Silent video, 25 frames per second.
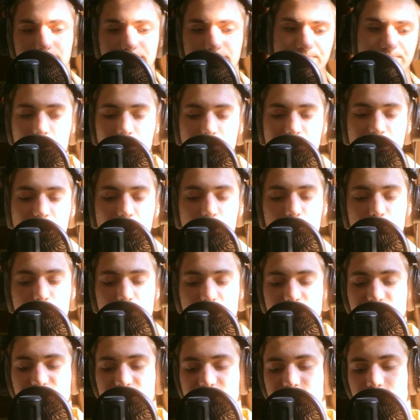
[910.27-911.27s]
Now,
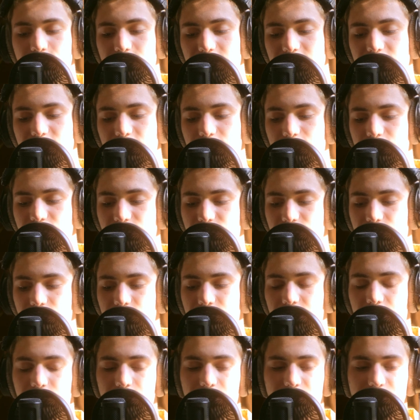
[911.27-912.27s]
Masha's question was
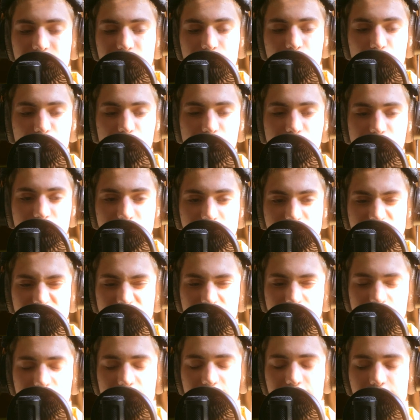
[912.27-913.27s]
directed more towards, in
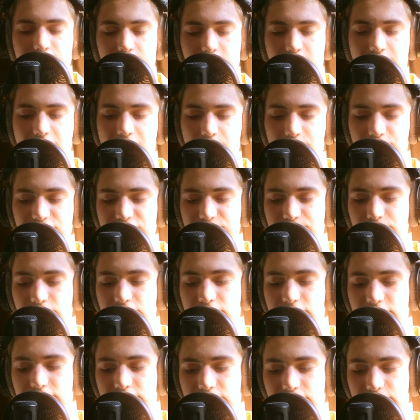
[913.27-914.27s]
general, how much money
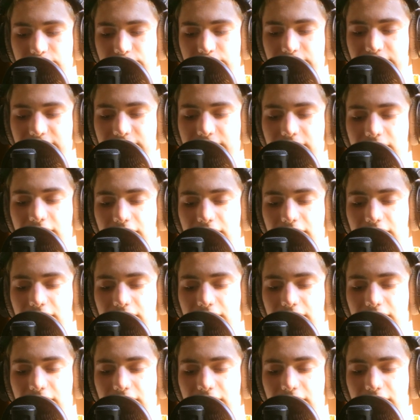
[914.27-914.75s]
do you need?